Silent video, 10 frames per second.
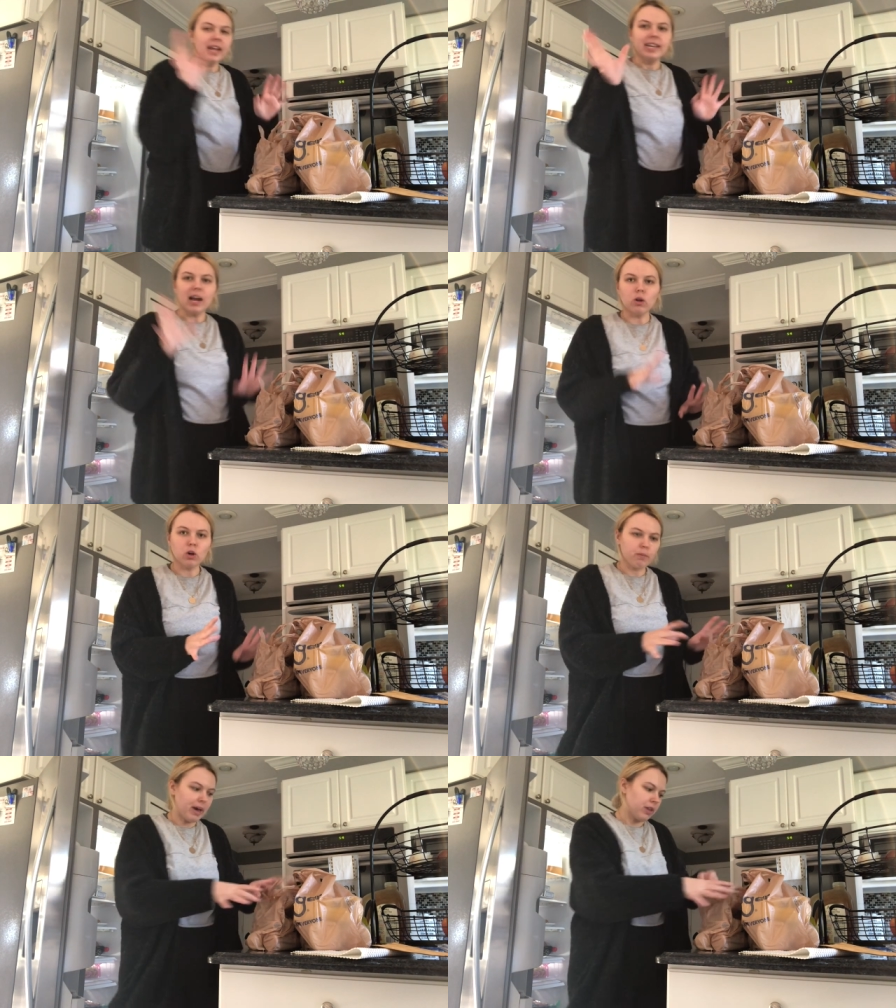Now I'll
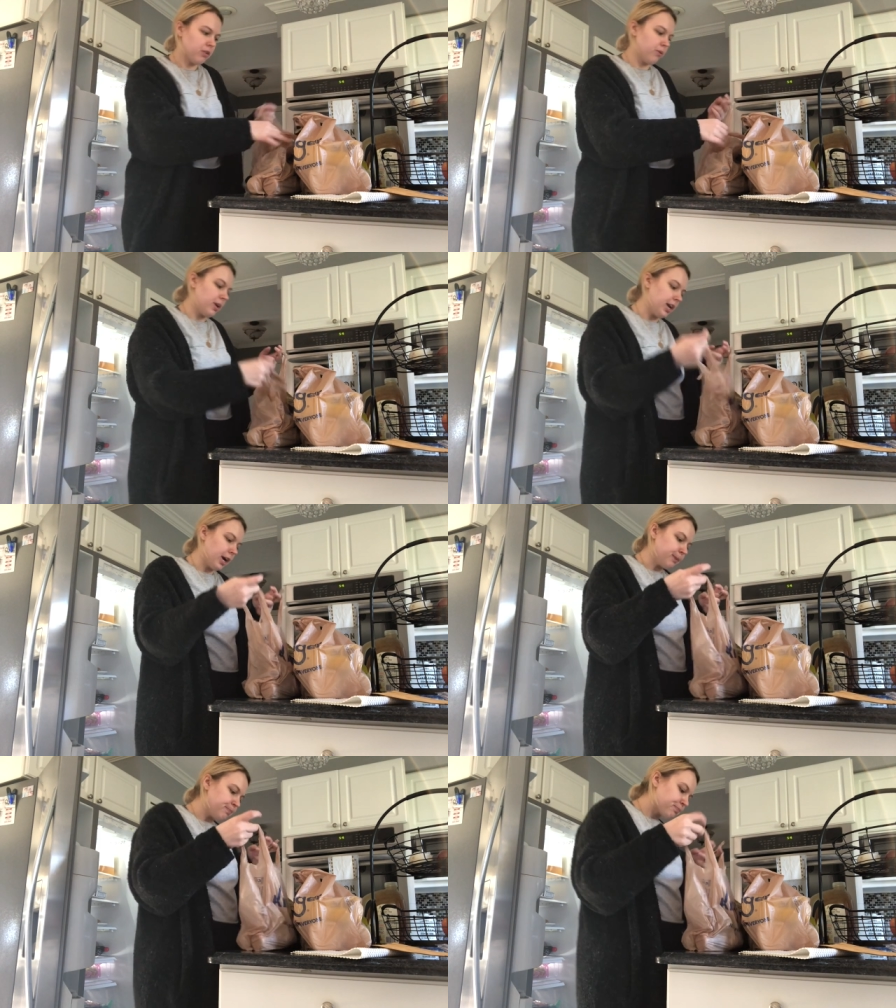go back through
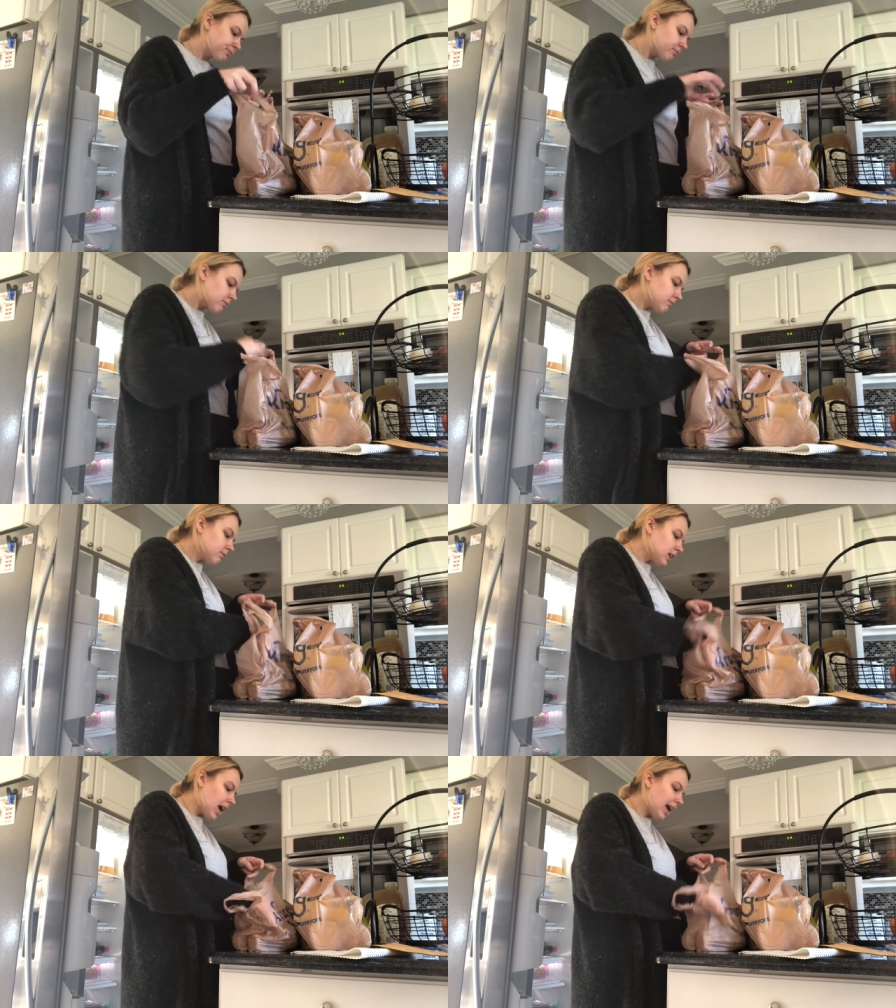here.
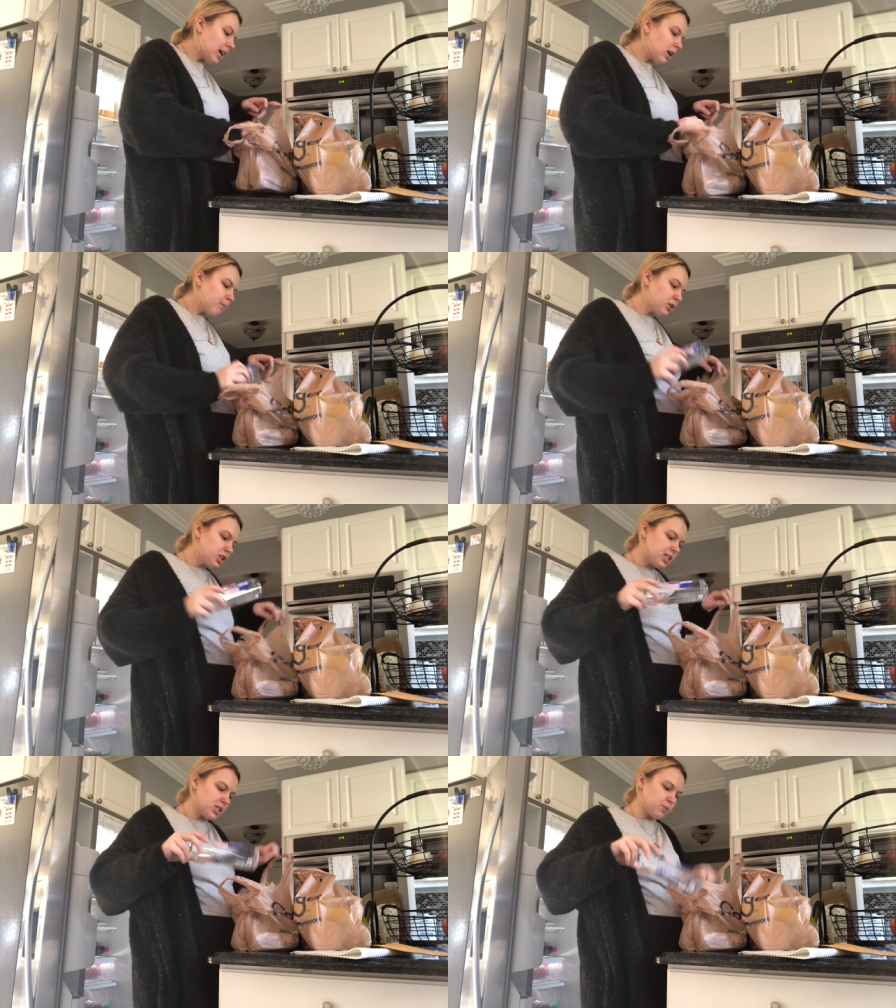I got a bunch
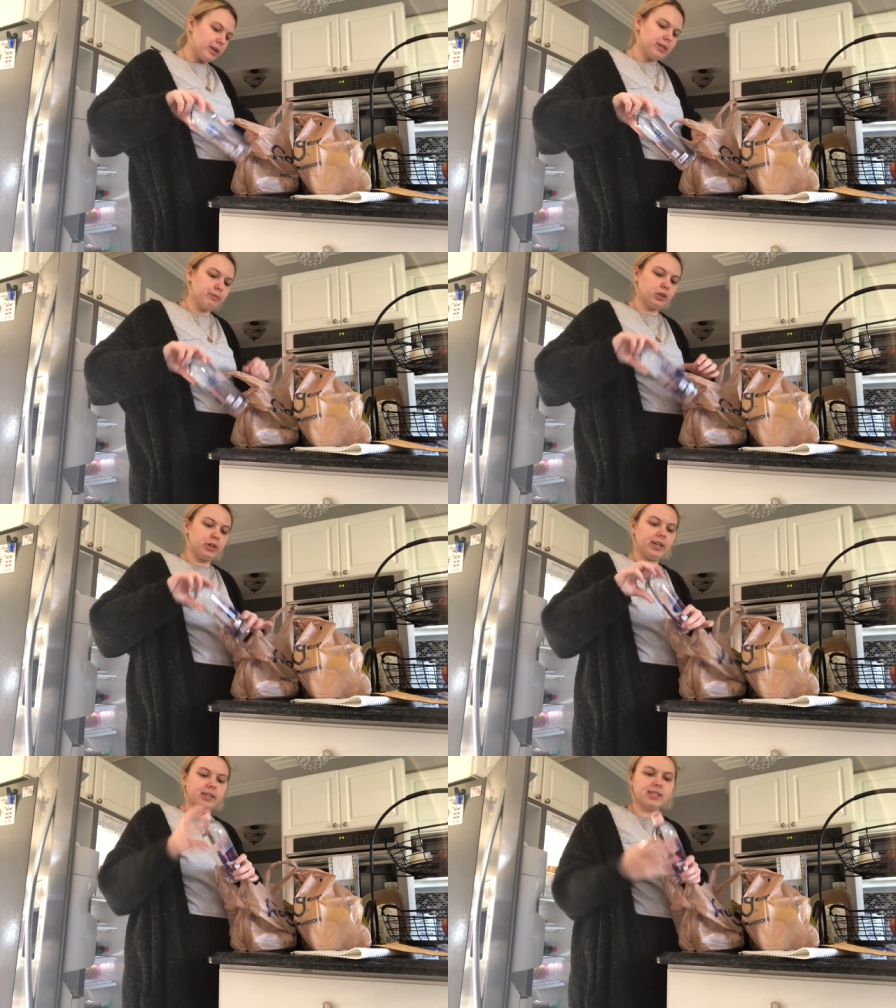of these random
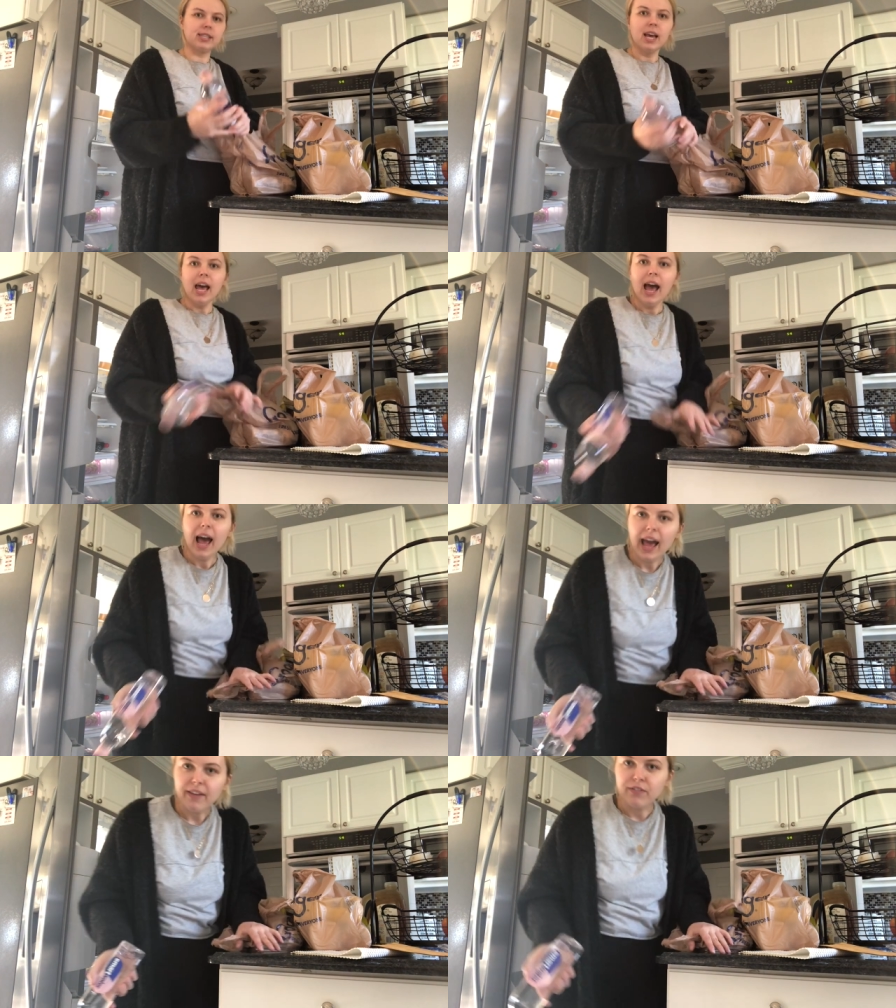drinks.
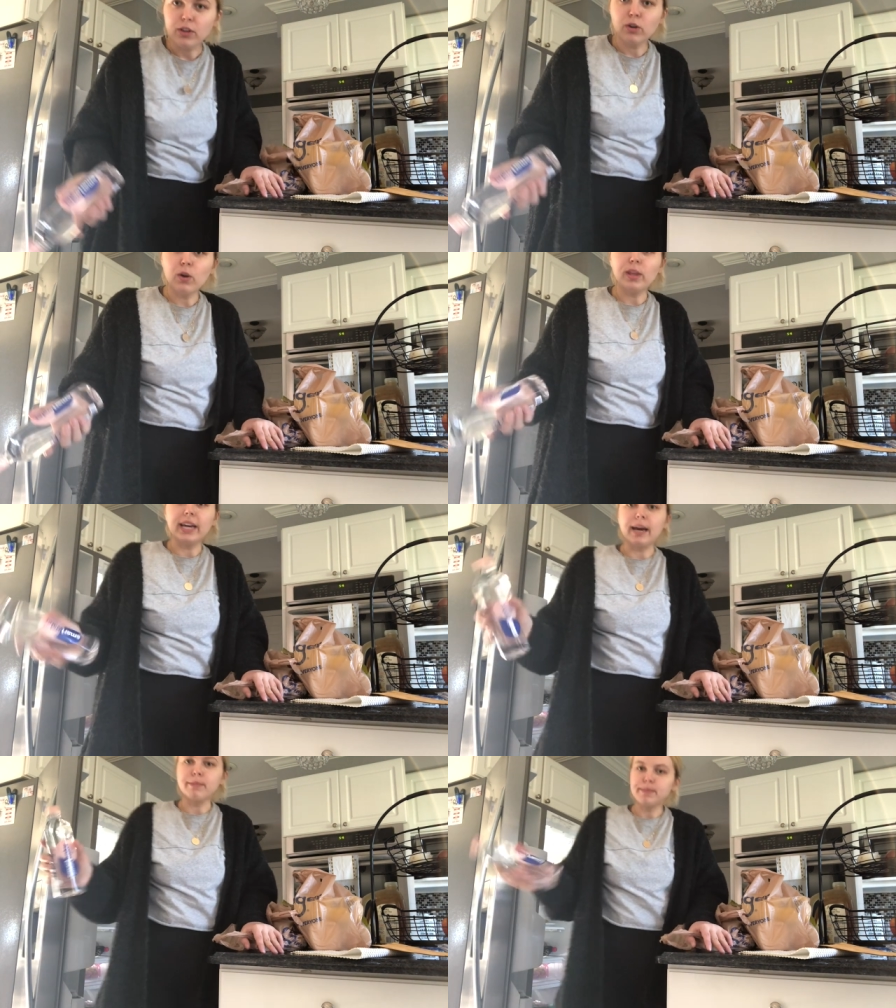If you don't know, like,
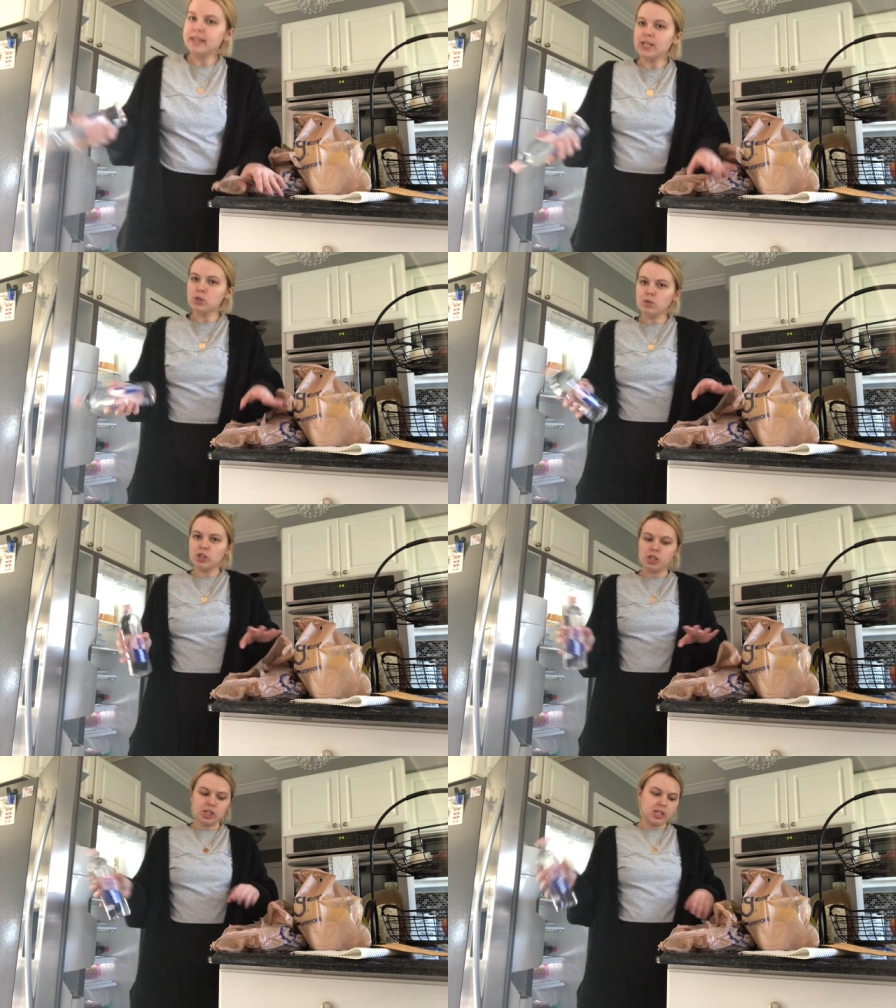I'm obsessed with
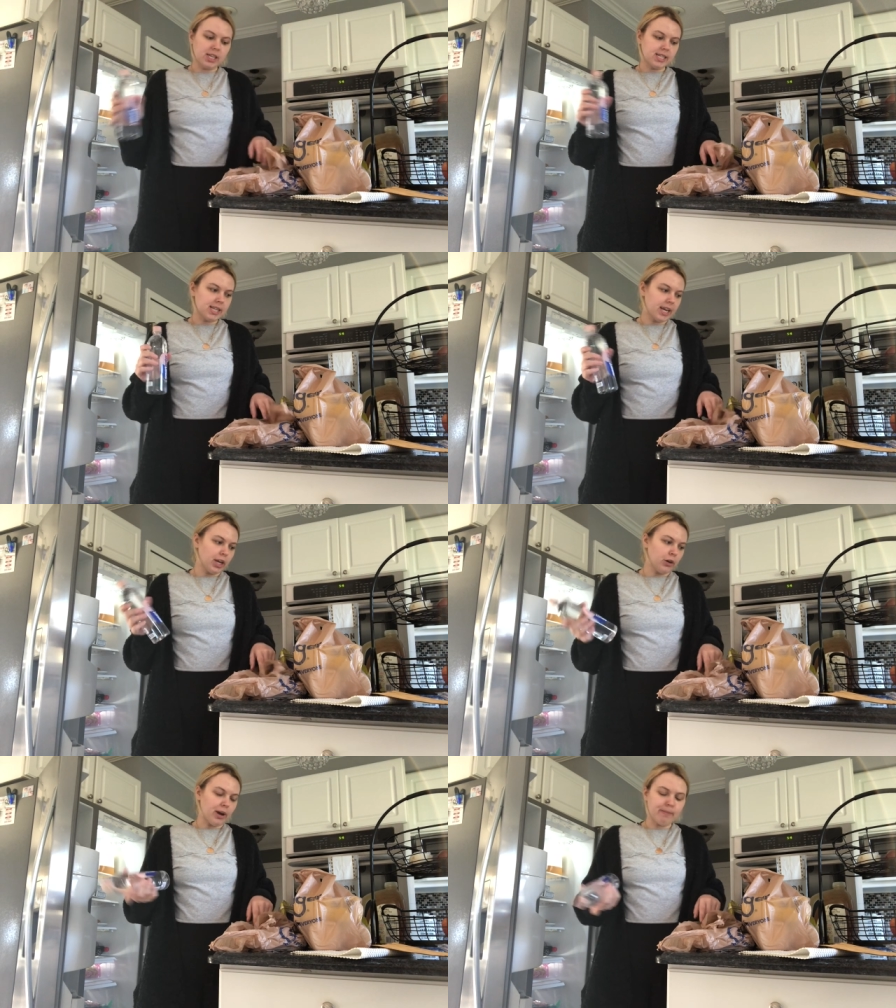just things that I can
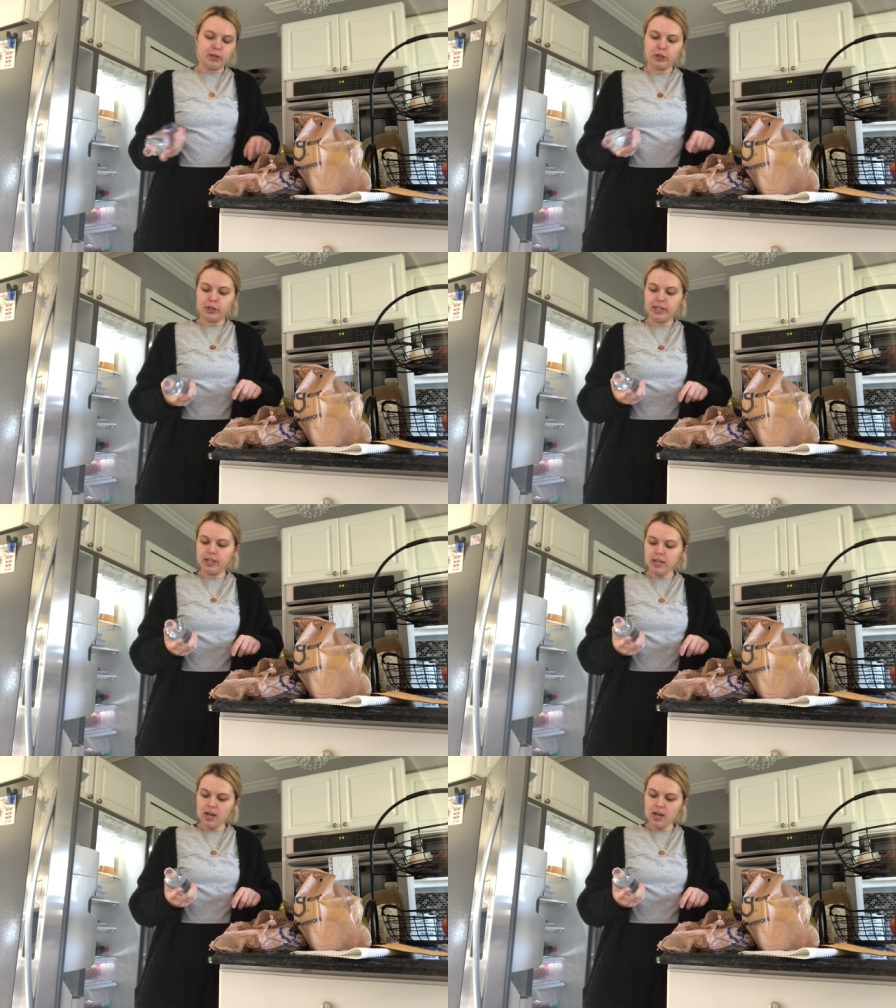grab and drink.